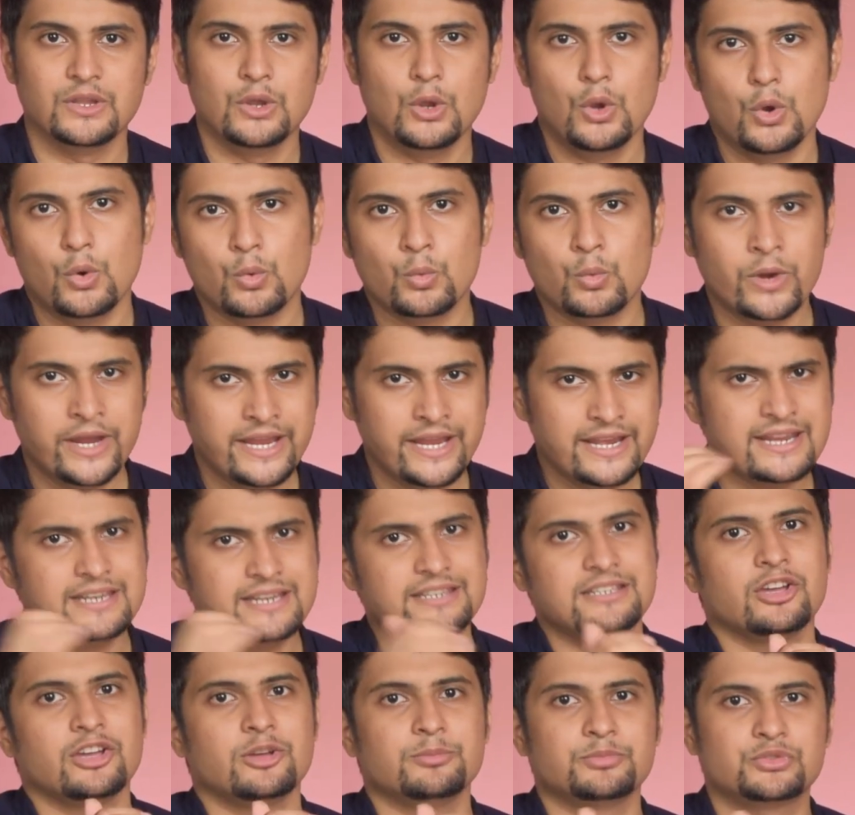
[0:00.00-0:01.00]
When it
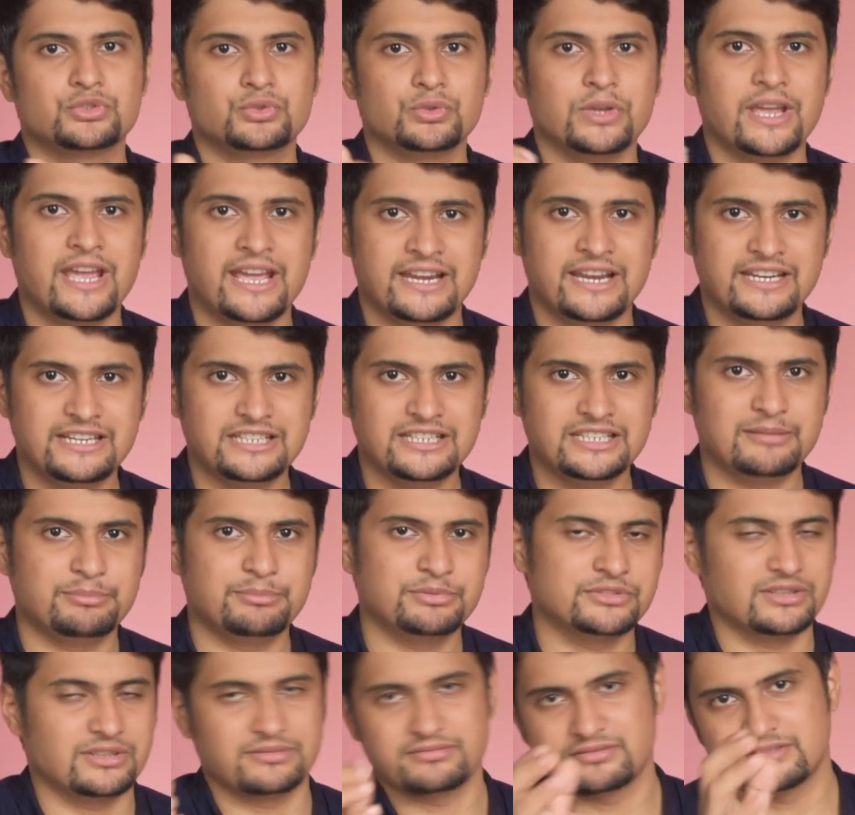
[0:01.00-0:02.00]
comes to addictive
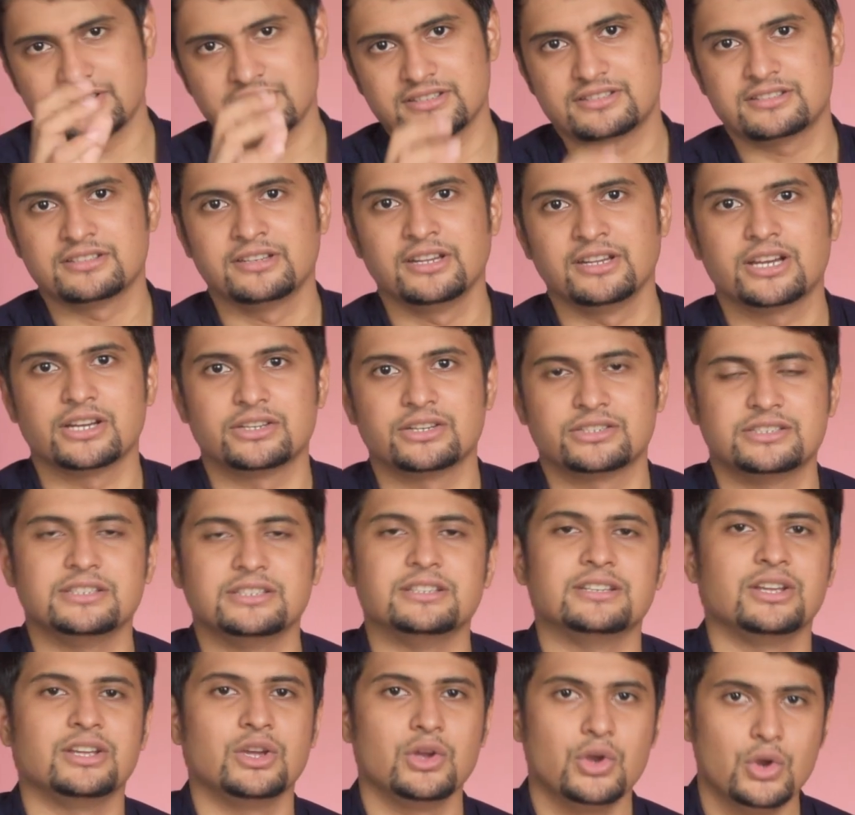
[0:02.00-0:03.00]
substance
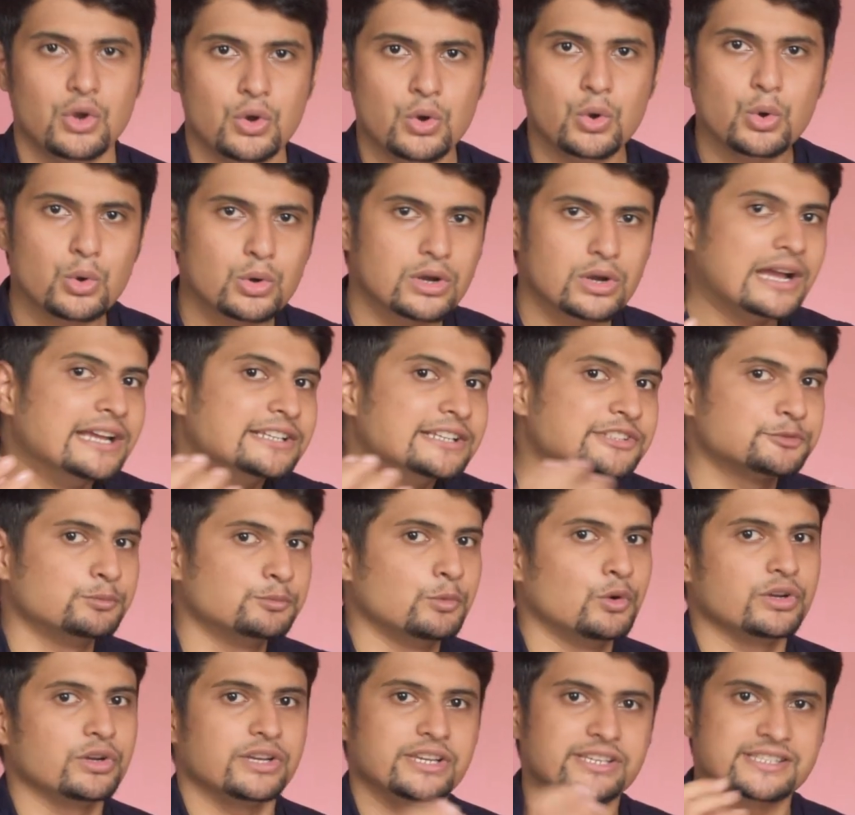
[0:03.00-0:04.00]
nicotine, hookah
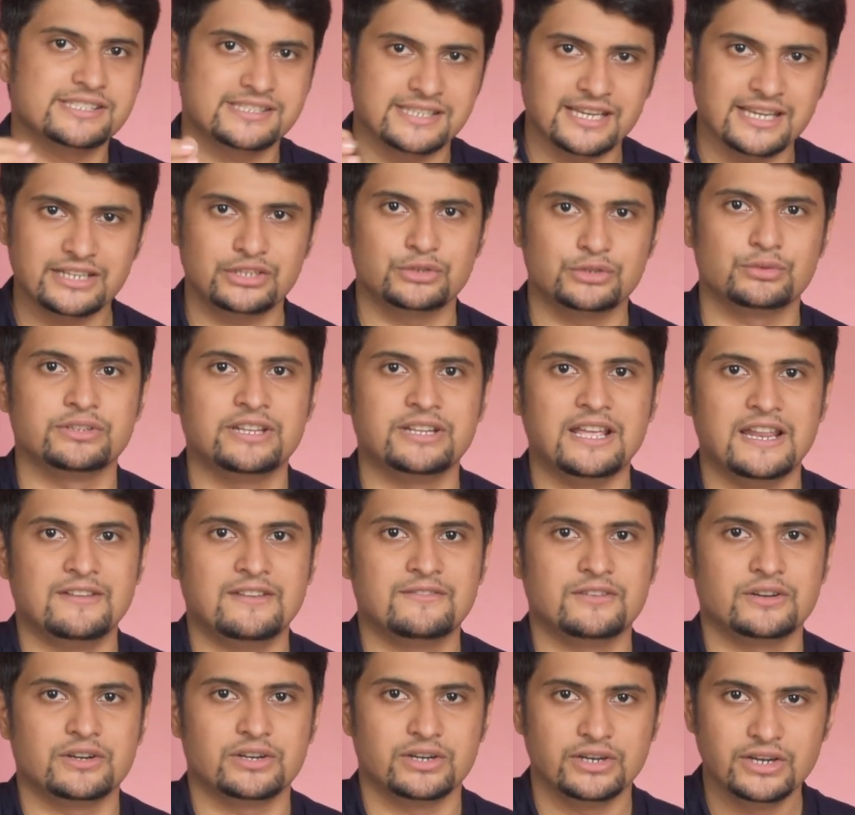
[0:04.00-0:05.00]
smoke is said to
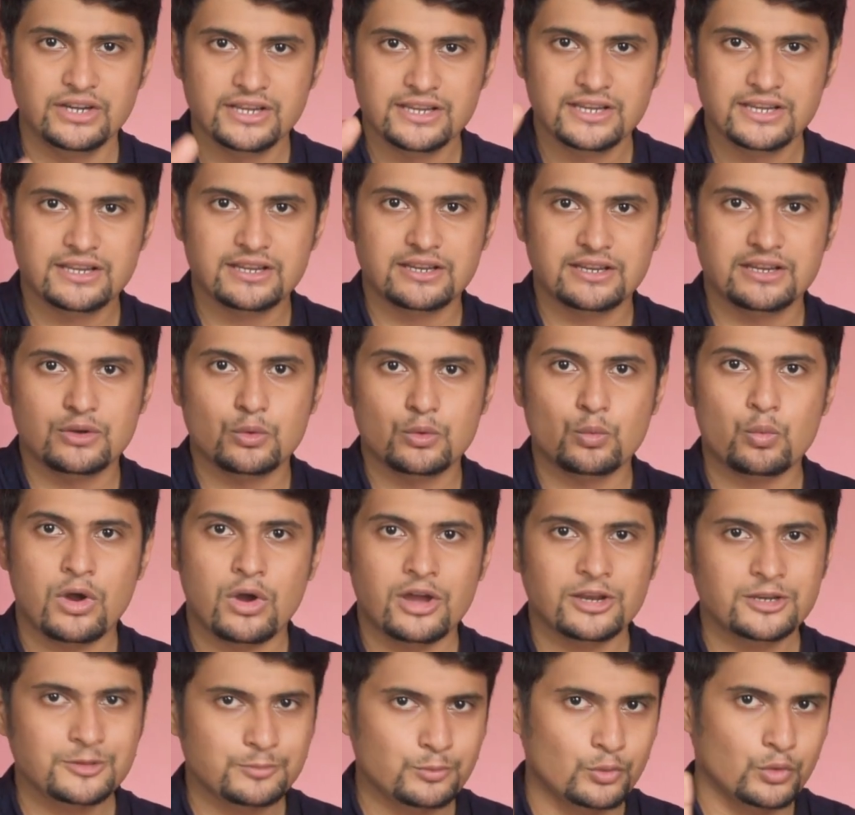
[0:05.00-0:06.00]
deliver
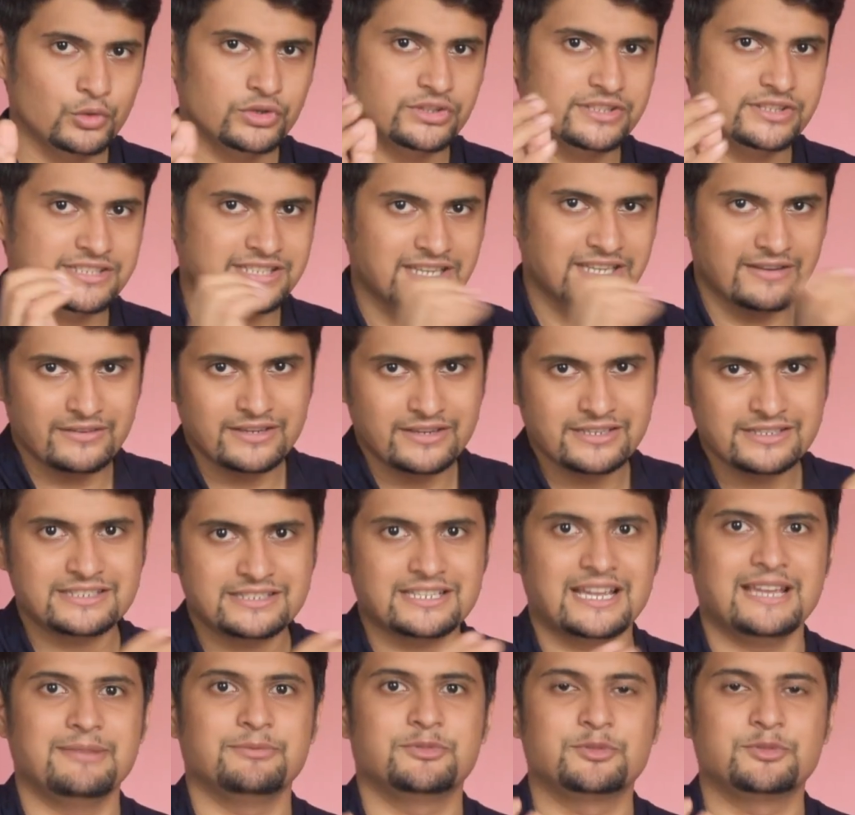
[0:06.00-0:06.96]
1.7 times